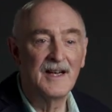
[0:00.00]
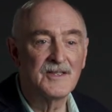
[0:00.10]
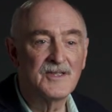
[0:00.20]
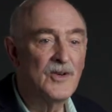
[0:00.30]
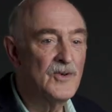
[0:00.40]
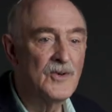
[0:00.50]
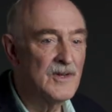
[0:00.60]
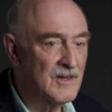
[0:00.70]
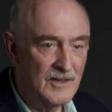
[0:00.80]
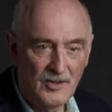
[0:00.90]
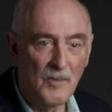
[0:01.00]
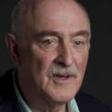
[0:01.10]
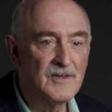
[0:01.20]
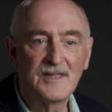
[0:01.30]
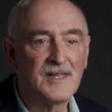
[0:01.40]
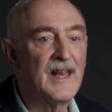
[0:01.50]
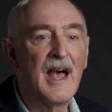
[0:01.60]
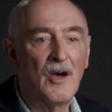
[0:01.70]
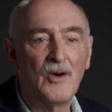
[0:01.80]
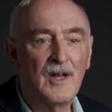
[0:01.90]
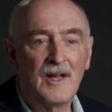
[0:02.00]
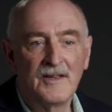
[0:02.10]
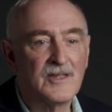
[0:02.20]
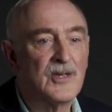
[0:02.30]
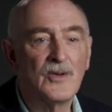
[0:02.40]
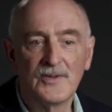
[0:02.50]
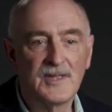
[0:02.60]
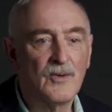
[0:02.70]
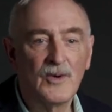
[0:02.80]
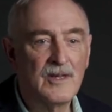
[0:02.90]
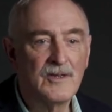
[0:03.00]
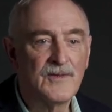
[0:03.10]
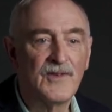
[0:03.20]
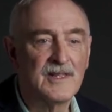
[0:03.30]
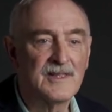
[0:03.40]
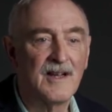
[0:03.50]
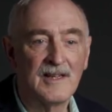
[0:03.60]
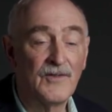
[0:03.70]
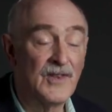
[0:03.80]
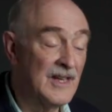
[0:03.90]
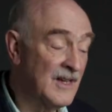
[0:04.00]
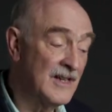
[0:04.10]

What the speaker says: So computers are now the tools that we use for this kind of thing.